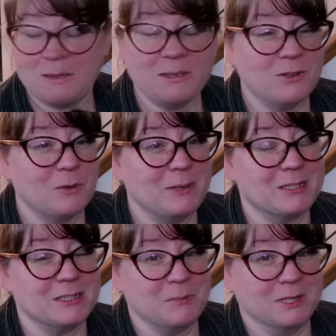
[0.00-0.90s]
I'm going to go
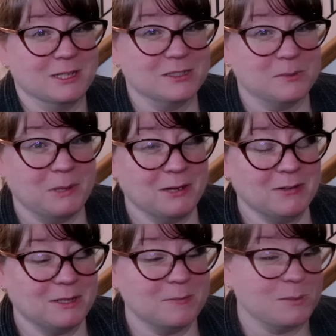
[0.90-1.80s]
back to spinning because
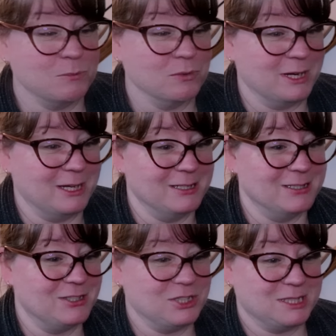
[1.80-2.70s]
apparently my brain
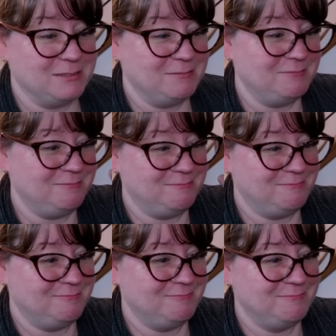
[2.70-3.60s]
is just
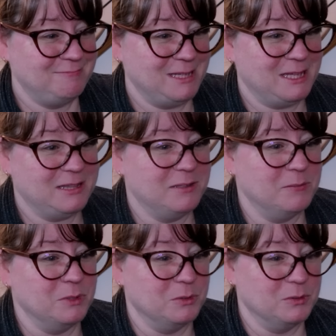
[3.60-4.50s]
in the
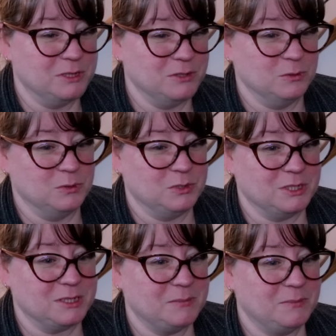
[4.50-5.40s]
mood to
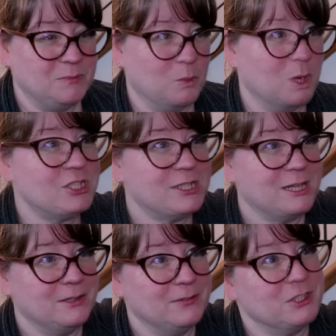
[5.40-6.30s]
just watch
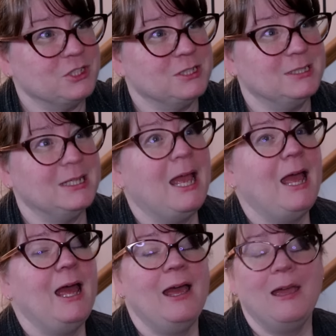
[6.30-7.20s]
television
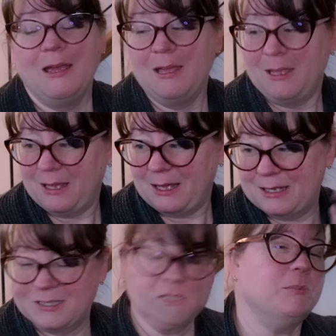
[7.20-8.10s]

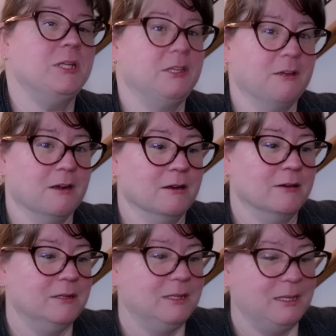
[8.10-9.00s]
and spin
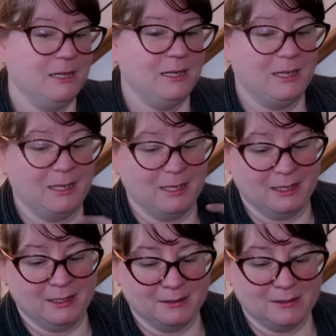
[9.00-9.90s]
yarn.
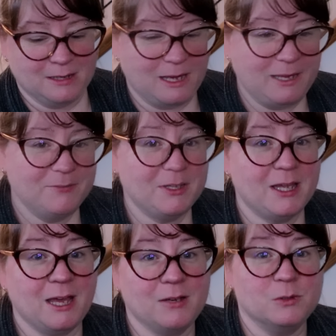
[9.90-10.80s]
And I have a
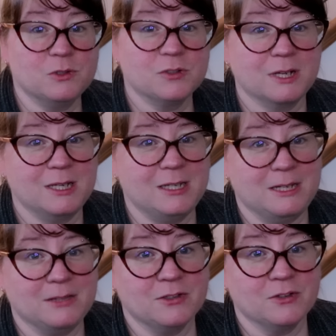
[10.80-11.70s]
cat who's trying to
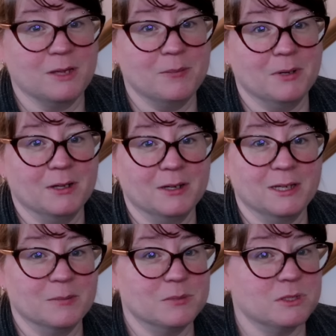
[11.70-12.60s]
eat the tripod. I
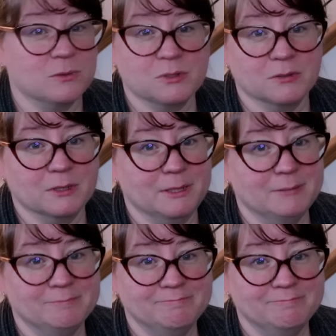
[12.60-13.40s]
am so sorry.